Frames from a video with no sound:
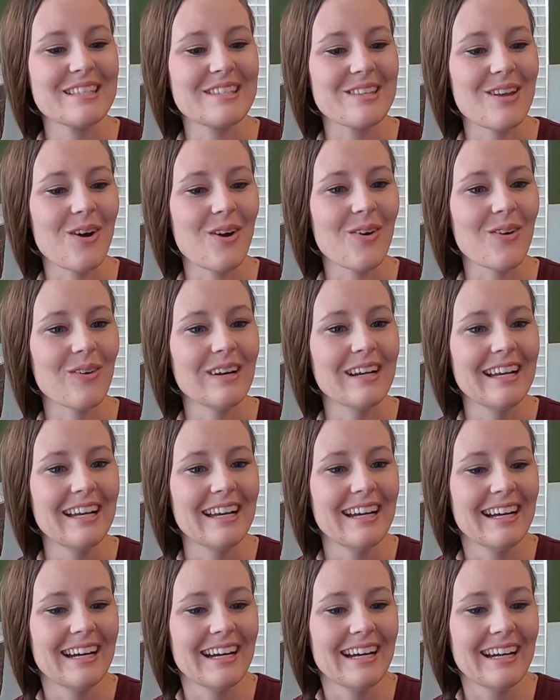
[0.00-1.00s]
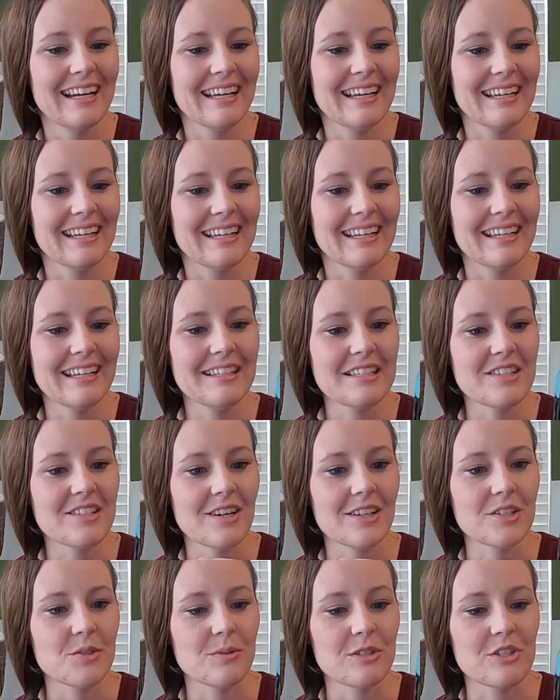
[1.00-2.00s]
So it
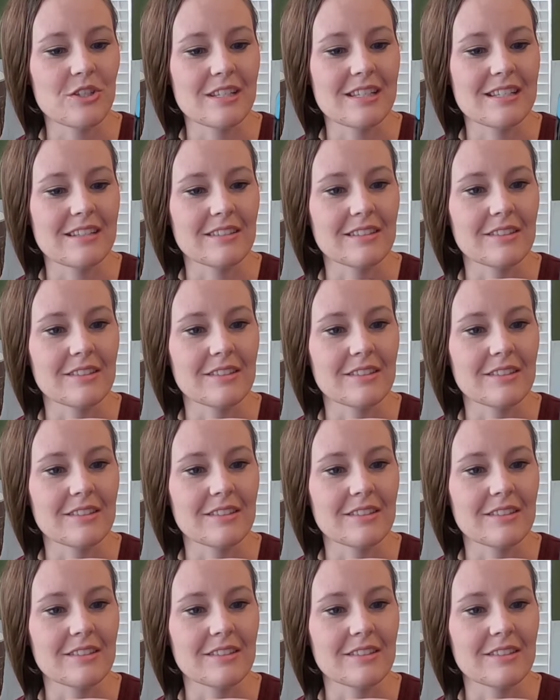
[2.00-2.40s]
starts with just